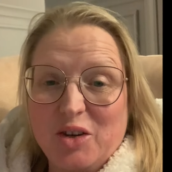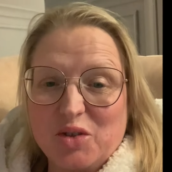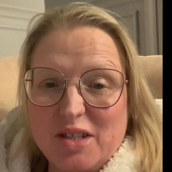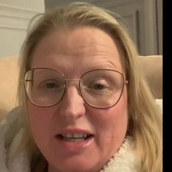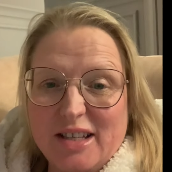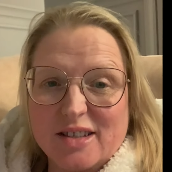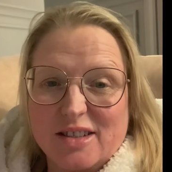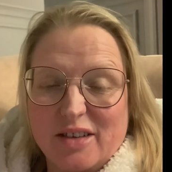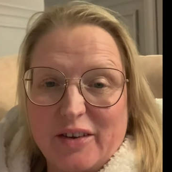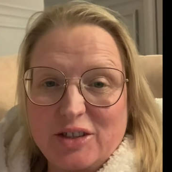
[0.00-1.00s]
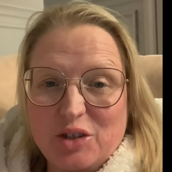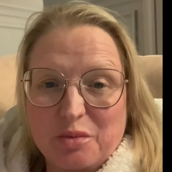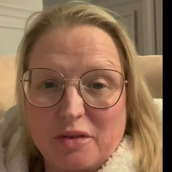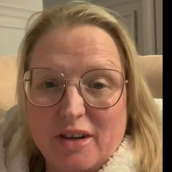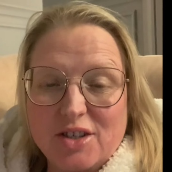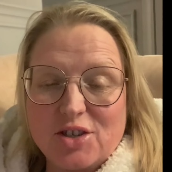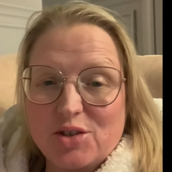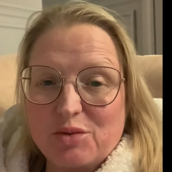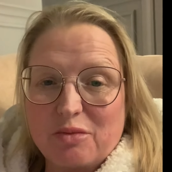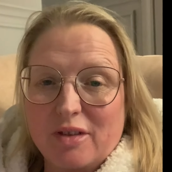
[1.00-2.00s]
on sick, it's because I've had an operation or
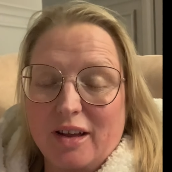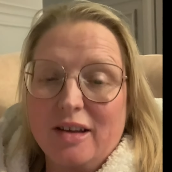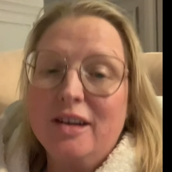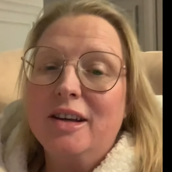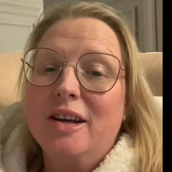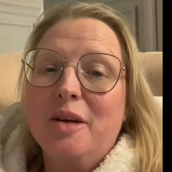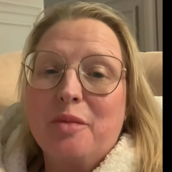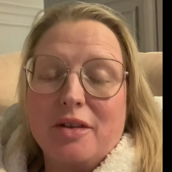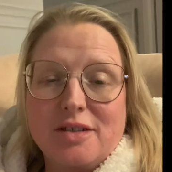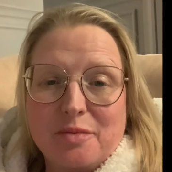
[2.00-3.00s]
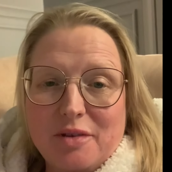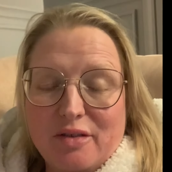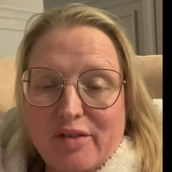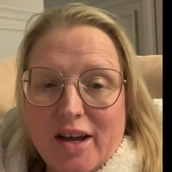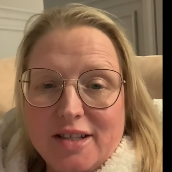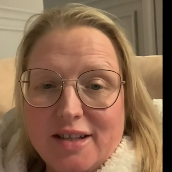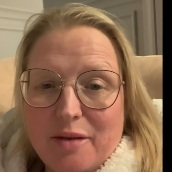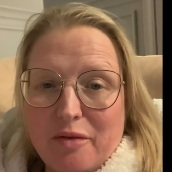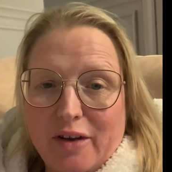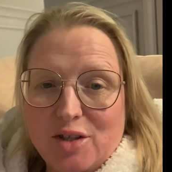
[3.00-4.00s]
something. But this will be the first
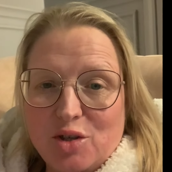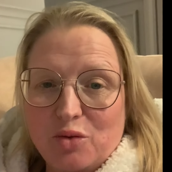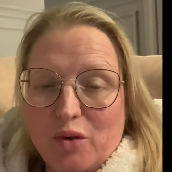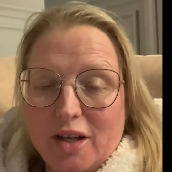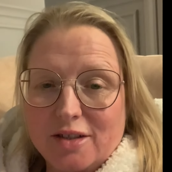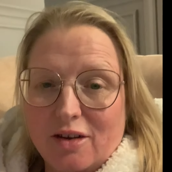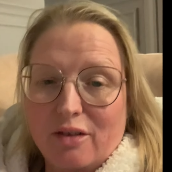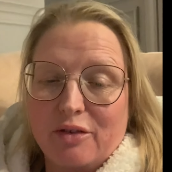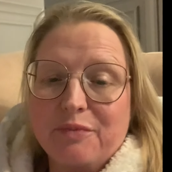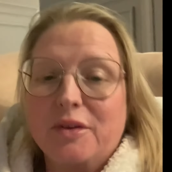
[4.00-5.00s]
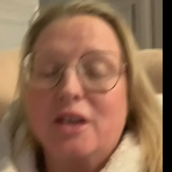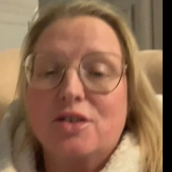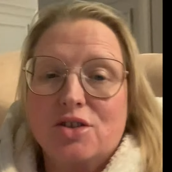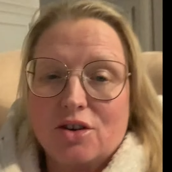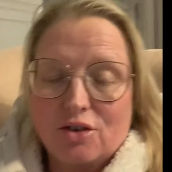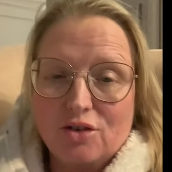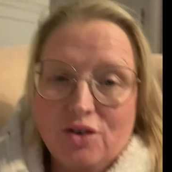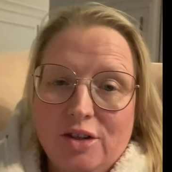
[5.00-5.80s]
time I've had 2 weeks off. So